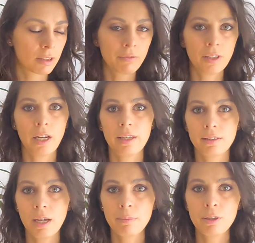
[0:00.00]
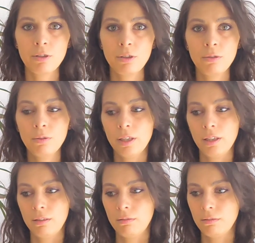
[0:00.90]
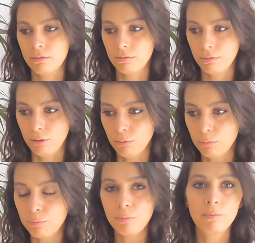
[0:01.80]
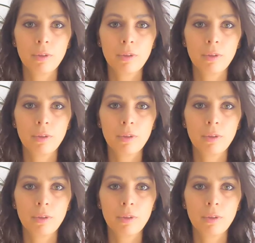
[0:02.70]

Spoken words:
stuff that has happened to you, and you